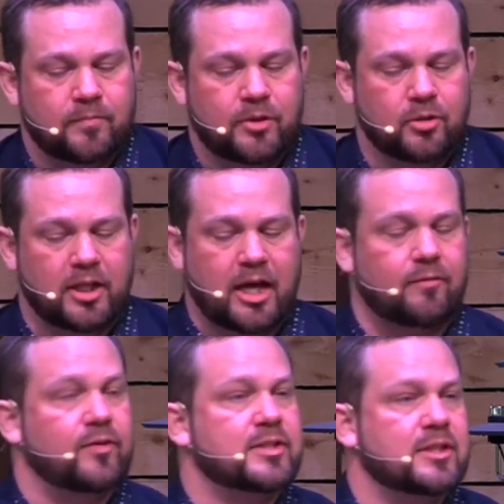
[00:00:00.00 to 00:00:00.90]
Your
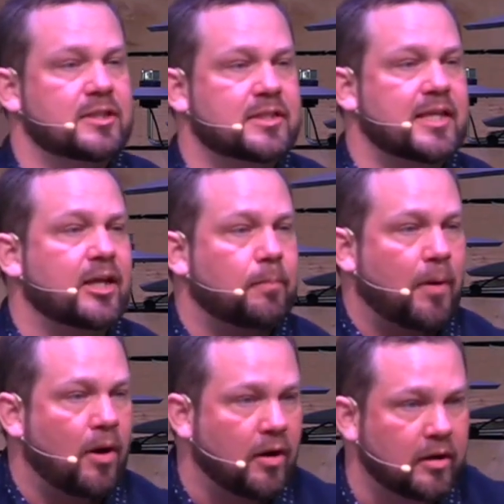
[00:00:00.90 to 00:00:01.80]
life is set
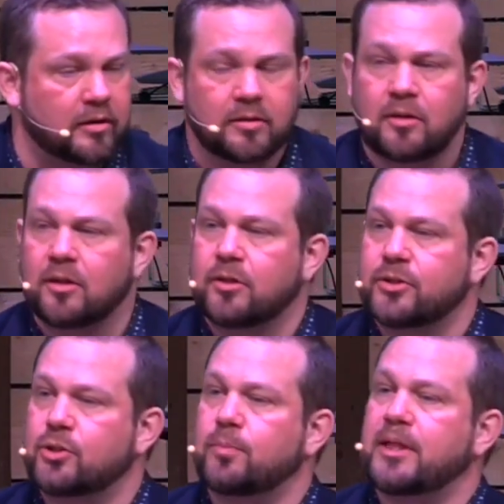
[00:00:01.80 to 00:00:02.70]
apart
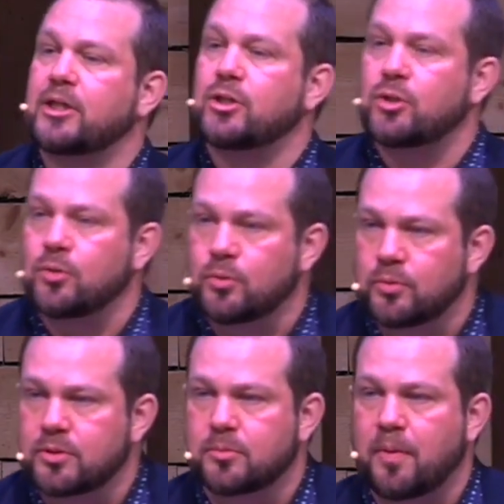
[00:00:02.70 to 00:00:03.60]
to be
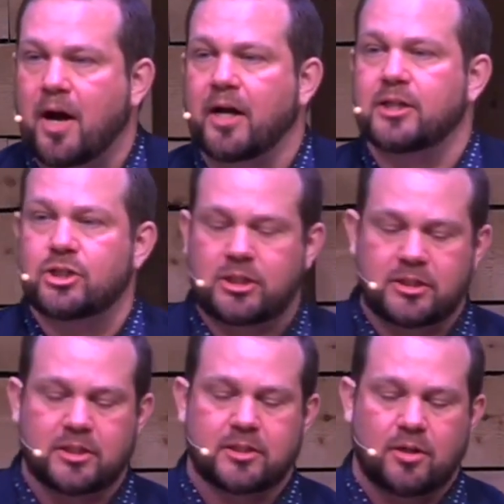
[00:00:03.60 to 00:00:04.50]
used by
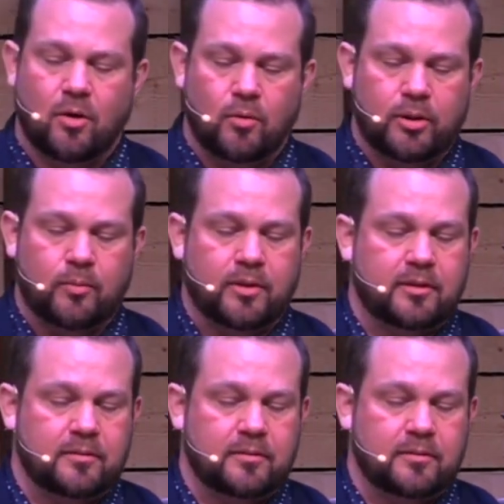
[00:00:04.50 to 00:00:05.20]
Jesus, the Holy One.